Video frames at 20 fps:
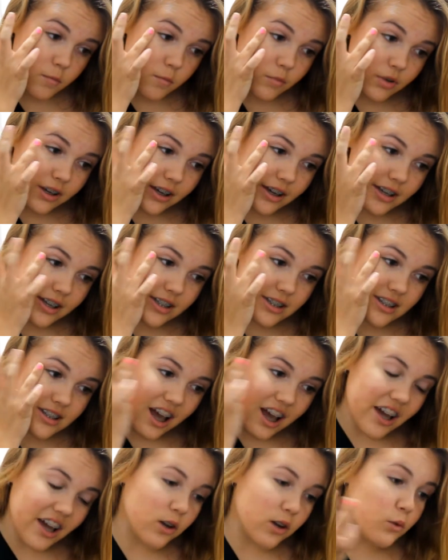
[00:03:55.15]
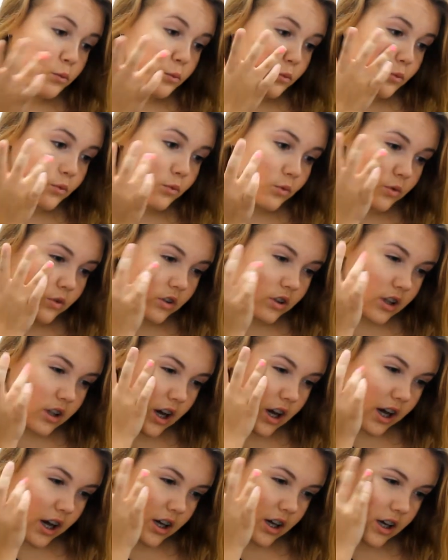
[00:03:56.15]
because
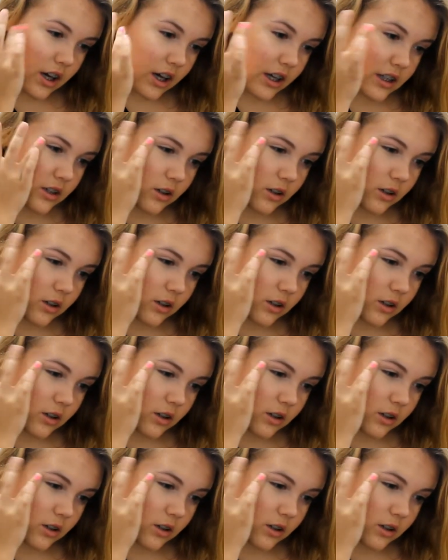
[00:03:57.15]
I